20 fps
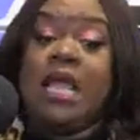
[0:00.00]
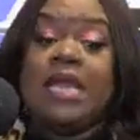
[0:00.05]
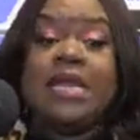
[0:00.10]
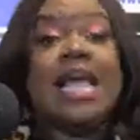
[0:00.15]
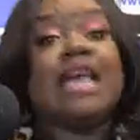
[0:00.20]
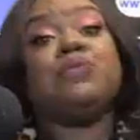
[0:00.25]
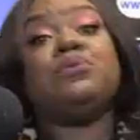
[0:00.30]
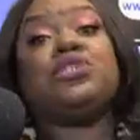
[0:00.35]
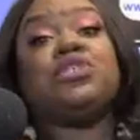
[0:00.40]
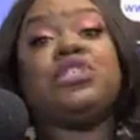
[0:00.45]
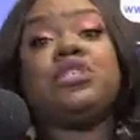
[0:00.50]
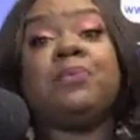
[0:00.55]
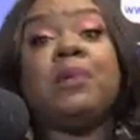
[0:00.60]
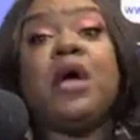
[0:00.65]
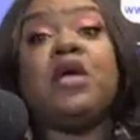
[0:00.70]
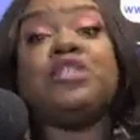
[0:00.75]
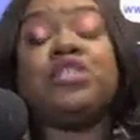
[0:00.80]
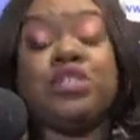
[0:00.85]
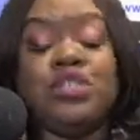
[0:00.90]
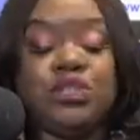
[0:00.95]
That's what you're
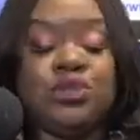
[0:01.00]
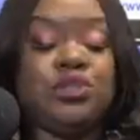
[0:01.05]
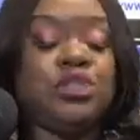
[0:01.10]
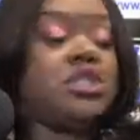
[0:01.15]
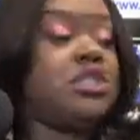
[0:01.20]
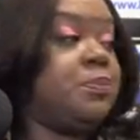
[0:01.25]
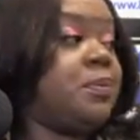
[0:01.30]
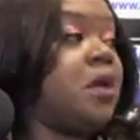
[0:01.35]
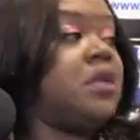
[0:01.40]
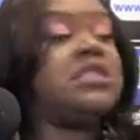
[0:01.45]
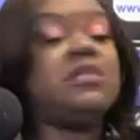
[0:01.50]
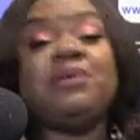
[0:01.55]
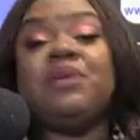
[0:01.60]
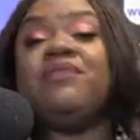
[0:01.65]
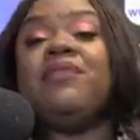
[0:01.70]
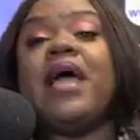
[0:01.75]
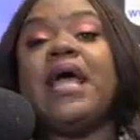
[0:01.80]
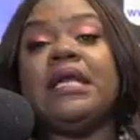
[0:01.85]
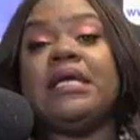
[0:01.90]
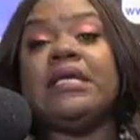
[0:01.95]
supposed to do. You're supposed to be
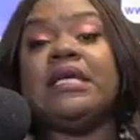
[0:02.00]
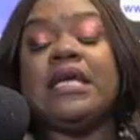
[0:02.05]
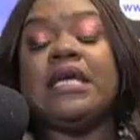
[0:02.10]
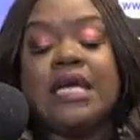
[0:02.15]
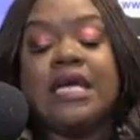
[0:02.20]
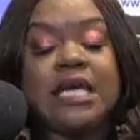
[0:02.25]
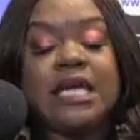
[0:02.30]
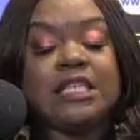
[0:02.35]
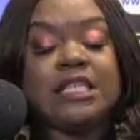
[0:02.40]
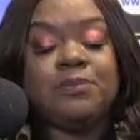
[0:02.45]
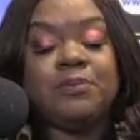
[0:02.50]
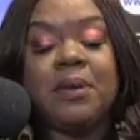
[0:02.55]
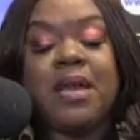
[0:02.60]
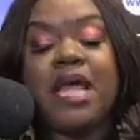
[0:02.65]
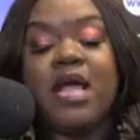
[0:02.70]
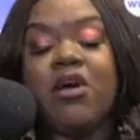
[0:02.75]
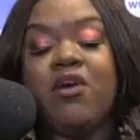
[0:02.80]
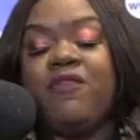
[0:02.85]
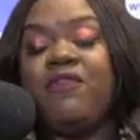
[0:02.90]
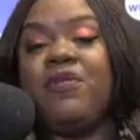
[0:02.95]
ready. It's
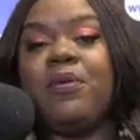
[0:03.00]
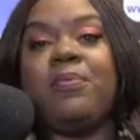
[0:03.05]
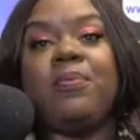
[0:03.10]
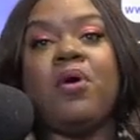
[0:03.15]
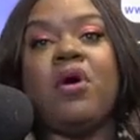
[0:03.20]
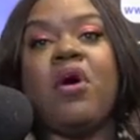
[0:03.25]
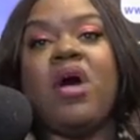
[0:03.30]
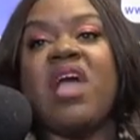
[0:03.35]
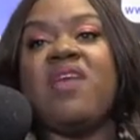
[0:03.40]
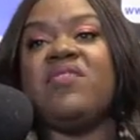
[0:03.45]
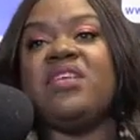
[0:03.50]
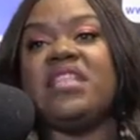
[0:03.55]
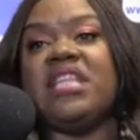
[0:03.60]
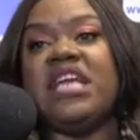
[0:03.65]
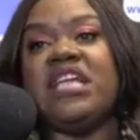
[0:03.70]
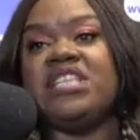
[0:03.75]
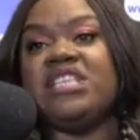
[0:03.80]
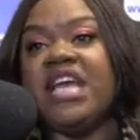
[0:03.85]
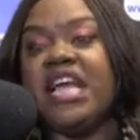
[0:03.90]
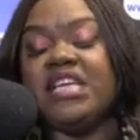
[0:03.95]
playoff football.
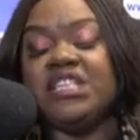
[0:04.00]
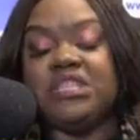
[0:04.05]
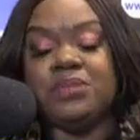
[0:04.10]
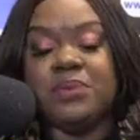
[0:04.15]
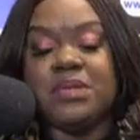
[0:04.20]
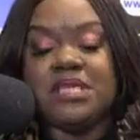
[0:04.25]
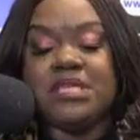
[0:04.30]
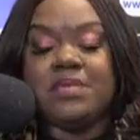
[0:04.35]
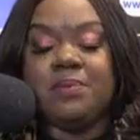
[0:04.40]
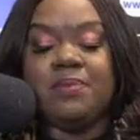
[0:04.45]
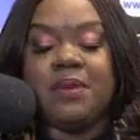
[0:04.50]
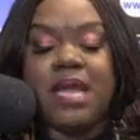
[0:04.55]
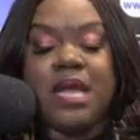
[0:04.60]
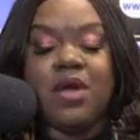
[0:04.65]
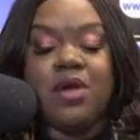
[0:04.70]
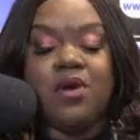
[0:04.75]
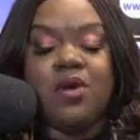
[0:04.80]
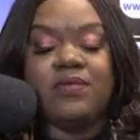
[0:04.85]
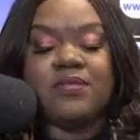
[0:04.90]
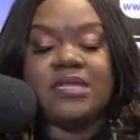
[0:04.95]
Everything changes when it's the
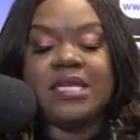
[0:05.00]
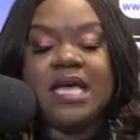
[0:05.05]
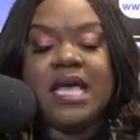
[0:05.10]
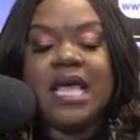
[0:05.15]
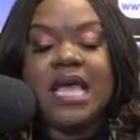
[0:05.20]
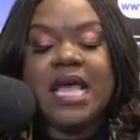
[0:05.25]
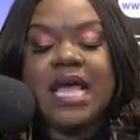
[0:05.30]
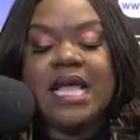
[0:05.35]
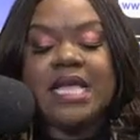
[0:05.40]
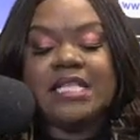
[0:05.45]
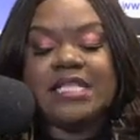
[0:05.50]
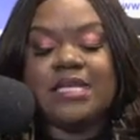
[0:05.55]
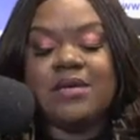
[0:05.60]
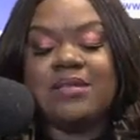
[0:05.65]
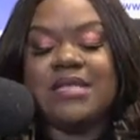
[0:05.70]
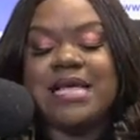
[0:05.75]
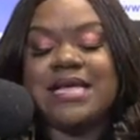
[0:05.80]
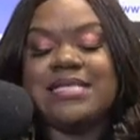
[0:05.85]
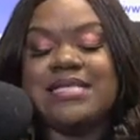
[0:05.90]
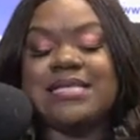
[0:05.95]
playoffs. And so
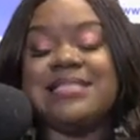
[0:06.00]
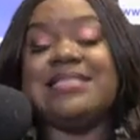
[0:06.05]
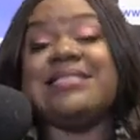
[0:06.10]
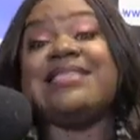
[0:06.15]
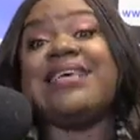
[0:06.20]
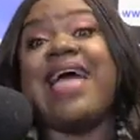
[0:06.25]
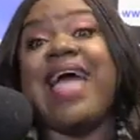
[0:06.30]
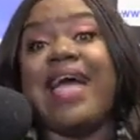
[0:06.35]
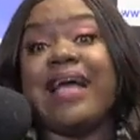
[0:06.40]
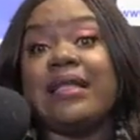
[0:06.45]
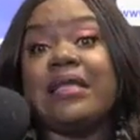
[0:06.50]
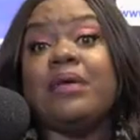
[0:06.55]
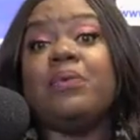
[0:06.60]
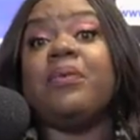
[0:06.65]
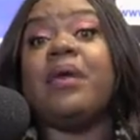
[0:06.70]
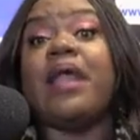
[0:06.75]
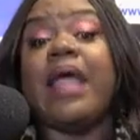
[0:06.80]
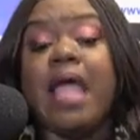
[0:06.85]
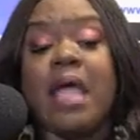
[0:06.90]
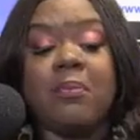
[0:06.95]
that's exactly
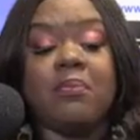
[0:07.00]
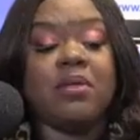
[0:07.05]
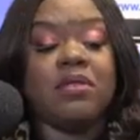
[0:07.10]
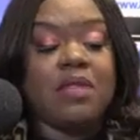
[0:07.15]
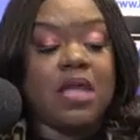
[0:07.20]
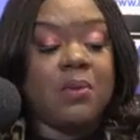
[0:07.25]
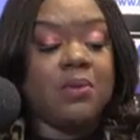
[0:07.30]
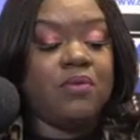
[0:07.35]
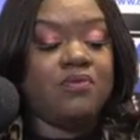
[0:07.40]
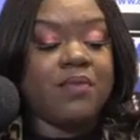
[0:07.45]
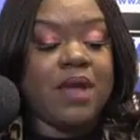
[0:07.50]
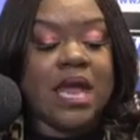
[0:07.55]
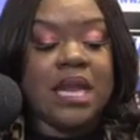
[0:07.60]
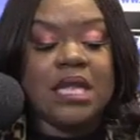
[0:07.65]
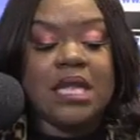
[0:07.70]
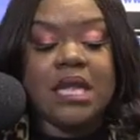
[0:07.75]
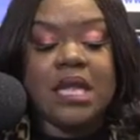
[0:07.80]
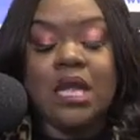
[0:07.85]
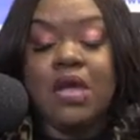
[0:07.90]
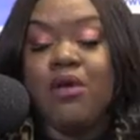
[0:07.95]
what happened. They were
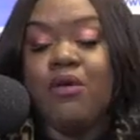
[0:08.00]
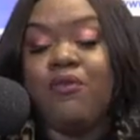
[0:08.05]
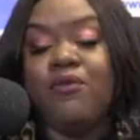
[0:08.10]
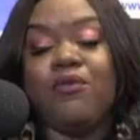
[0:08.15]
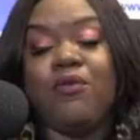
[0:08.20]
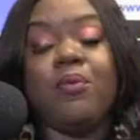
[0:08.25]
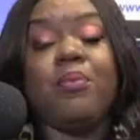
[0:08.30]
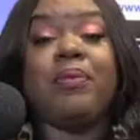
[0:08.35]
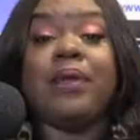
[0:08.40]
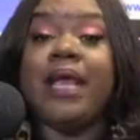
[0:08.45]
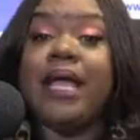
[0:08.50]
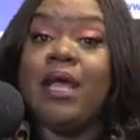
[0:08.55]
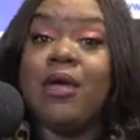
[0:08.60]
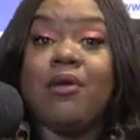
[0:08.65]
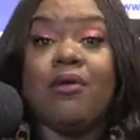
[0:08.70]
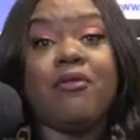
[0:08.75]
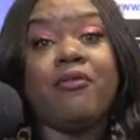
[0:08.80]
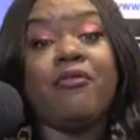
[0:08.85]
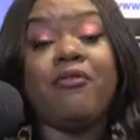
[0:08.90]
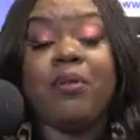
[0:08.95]
ready for
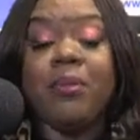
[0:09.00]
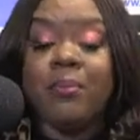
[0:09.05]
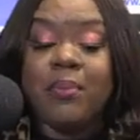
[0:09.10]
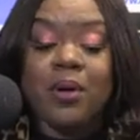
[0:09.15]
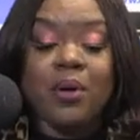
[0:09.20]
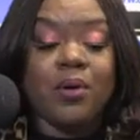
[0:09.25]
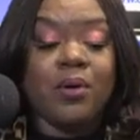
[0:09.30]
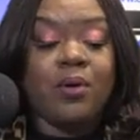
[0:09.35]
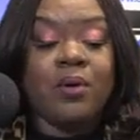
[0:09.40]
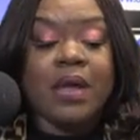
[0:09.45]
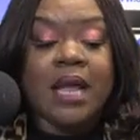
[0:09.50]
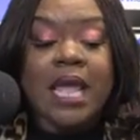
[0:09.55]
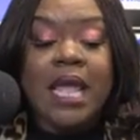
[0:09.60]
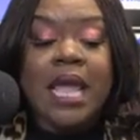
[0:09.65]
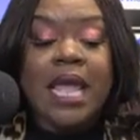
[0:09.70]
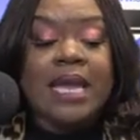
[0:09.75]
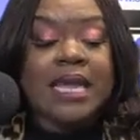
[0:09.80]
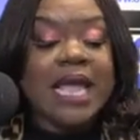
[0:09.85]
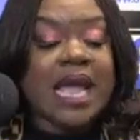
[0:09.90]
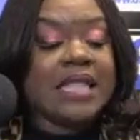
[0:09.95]
playoff football.
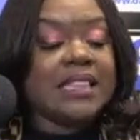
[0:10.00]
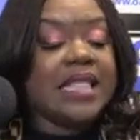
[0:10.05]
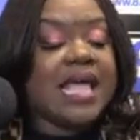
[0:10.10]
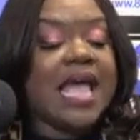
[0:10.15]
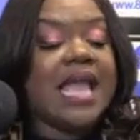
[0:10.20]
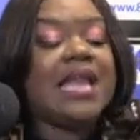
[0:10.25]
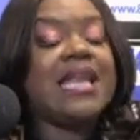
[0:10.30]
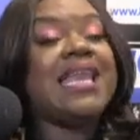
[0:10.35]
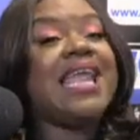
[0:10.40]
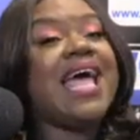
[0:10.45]
Not that